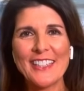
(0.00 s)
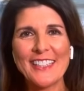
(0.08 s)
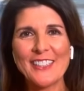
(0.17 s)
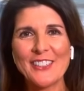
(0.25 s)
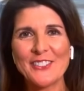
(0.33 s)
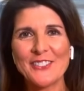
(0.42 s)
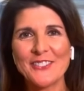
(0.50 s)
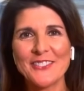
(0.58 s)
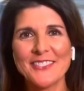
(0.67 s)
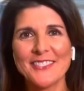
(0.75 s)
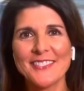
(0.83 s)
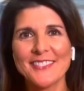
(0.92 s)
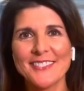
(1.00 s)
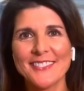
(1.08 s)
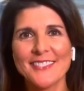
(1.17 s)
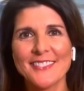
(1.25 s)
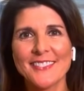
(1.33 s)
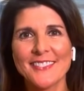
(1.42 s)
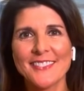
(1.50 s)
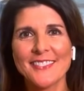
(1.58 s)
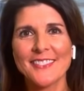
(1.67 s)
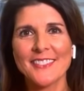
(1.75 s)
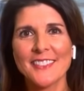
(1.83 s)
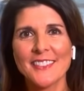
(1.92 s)

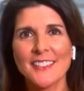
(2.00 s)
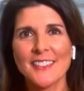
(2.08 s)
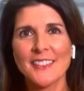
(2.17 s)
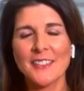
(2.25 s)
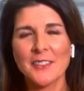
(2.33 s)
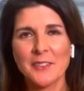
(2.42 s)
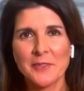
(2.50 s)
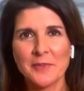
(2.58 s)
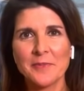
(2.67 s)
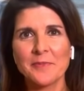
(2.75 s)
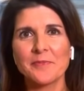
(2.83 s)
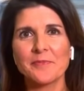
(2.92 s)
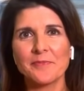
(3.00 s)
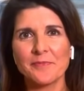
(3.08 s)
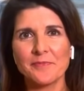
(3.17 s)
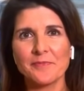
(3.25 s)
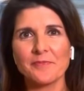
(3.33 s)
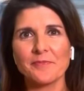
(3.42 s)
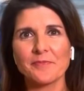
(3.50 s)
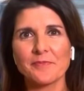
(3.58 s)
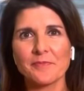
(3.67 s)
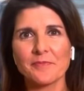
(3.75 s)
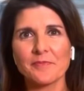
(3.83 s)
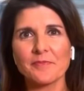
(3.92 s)

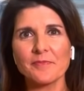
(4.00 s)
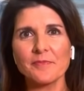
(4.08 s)
(not speaking)